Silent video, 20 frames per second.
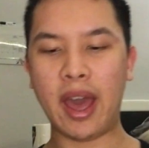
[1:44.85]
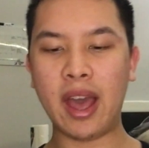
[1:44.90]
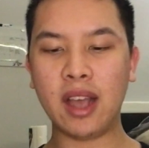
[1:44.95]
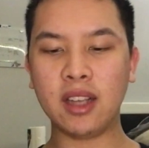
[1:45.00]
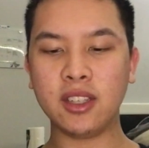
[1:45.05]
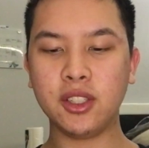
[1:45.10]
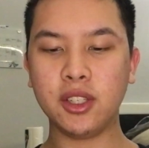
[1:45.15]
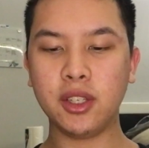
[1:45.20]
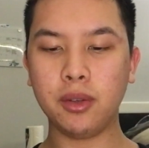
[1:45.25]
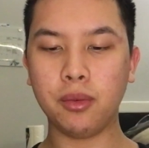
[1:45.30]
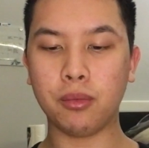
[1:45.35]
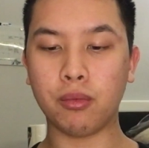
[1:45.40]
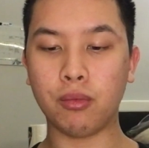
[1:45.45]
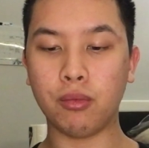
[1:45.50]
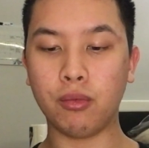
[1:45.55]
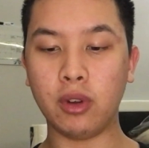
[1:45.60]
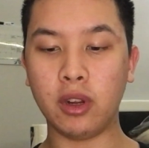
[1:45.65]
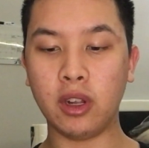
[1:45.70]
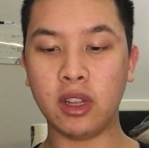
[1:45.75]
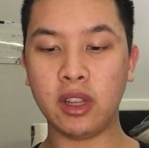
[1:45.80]
actually
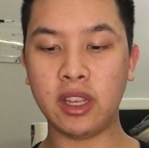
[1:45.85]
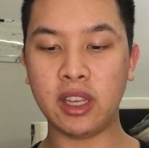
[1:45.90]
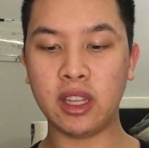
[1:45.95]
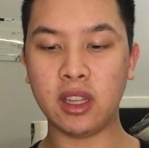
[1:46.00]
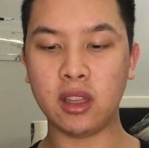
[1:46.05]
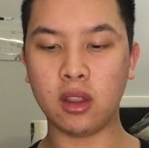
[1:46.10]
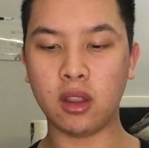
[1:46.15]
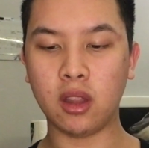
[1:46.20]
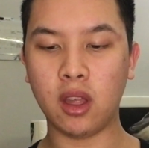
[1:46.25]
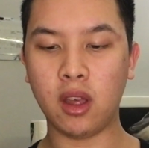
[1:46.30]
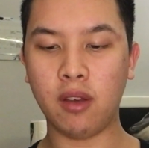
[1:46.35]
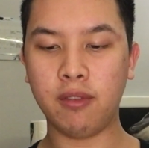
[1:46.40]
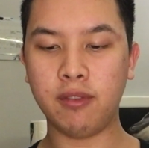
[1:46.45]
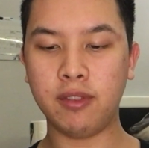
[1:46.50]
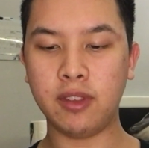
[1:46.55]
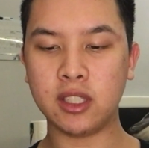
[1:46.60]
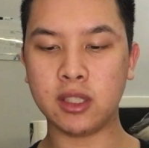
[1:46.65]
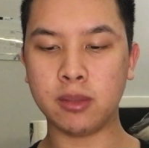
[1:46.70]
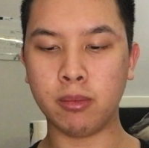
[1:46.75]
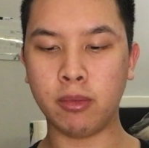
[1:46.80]
really love
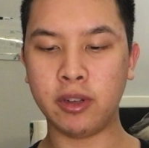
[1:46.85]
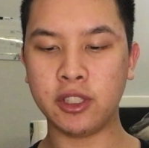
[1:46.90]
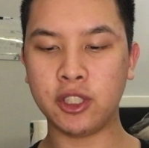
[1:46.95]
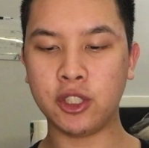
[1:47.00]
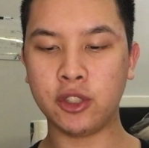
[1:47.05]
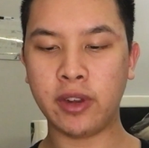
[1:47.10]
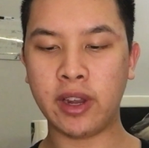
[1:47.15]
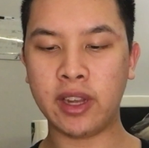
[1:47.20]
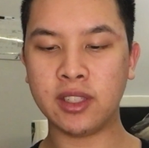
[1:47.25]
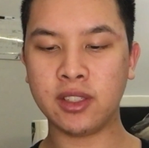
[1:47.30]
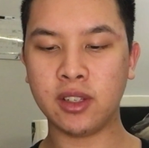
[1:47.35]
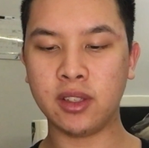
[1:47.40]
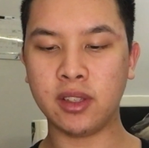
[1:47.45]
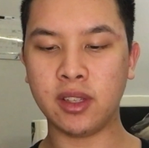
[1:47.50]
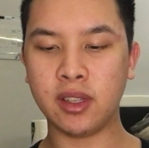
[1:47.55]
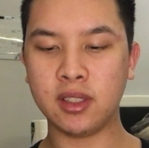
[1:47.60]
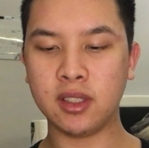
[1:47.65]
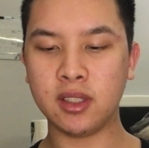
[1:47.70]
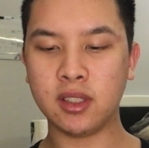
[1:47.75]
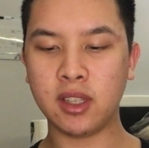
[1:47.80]
this moisturizer.
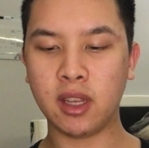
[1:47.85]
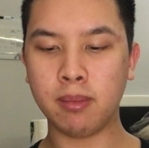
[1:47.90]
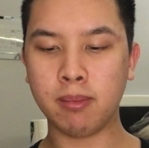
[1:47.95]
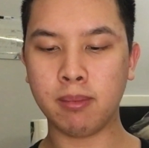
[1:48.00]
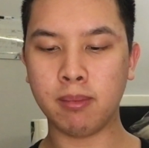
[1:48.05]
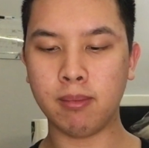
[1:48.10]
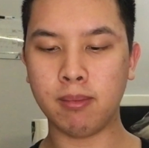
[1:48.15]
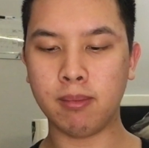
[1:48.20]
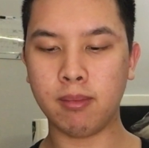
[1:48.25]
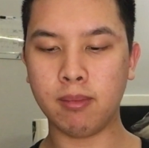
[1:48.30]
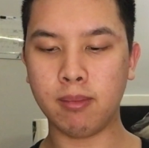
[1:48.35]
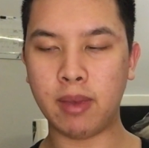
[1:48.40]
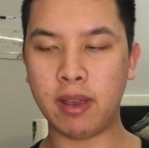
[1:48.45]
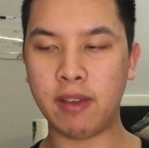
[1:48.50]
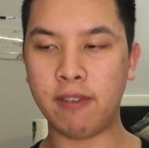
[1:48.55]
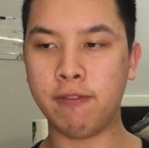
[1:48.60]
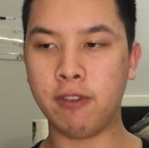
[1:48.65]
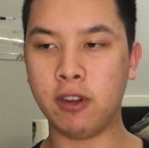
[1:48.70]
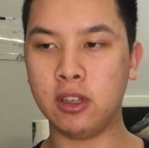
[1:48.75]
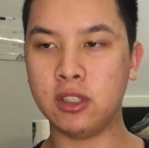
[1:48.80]
This is like my
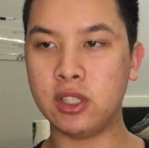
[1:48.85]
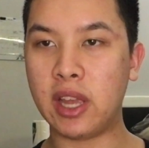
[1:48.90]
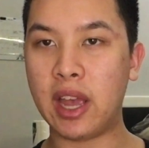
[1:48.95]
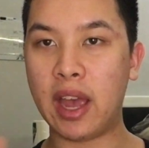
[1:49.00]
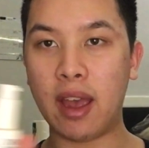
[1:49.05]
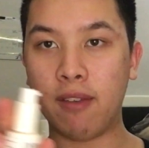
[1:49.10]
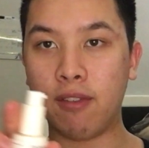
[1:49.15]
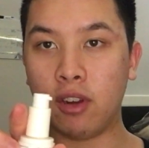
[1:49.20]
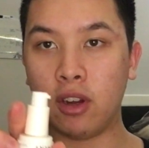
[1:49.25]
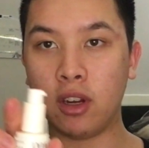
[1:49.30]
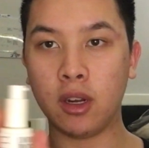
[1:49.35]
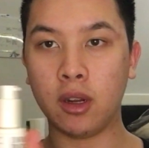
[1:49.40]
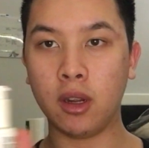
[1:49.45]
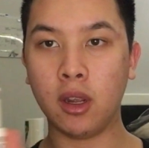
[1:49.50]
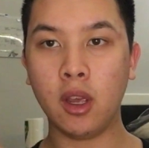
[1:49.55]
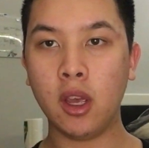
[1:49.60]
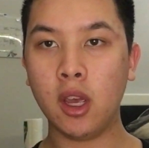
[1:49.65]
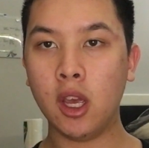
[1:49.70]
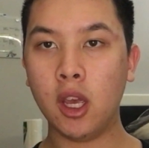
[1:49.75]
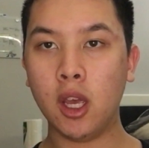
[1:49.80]
first ever
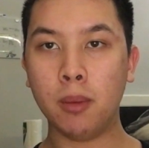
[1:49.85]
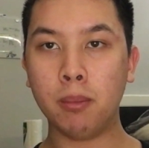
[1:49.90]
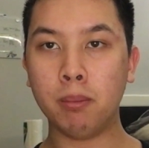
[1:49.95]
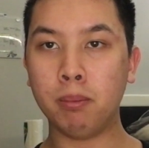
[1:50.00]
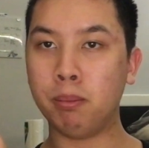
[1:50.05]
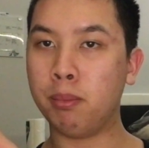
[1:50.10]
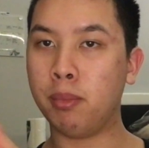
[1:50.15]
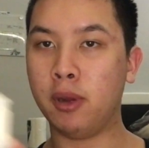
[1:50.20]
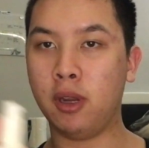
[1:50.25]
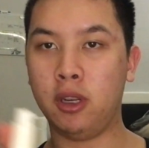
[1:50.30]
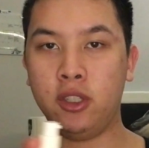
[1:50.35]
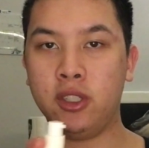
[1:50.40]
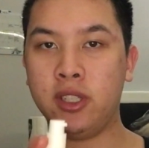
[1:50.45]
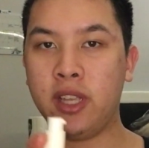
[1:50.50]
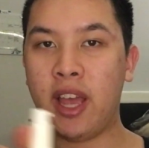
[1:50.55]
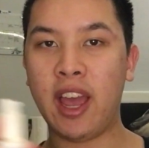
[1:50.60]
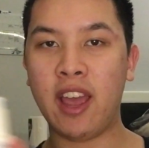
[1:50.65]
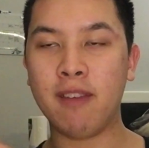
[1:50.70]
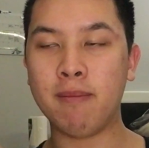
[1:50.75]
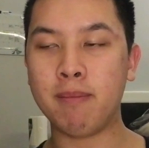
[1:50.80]
purchase that
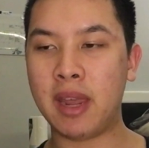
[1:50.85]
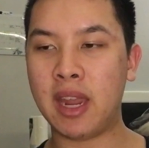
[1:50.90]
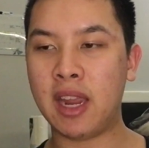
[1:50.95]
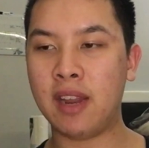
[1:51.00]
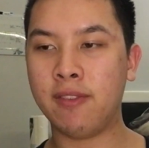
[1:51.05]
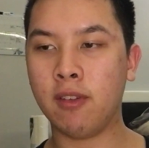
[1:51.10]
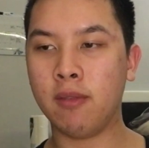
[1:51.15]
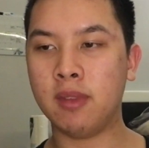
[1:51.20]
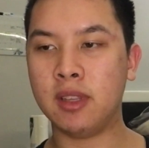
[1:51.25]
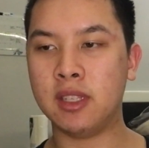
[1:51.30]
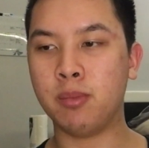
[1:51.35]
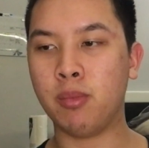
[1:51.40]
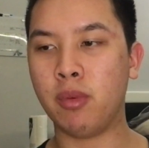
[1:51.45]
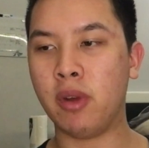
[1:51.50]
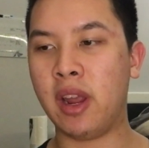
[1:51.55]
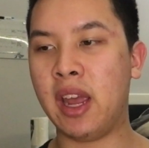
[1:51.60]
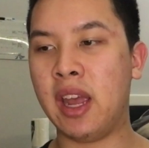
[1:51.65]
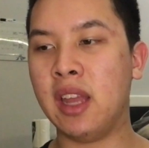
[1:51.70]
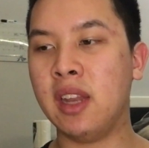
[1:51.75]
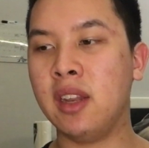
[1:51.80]
I made from this
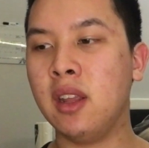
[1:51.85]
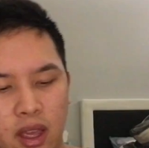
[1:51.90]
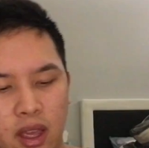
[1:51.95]
brand.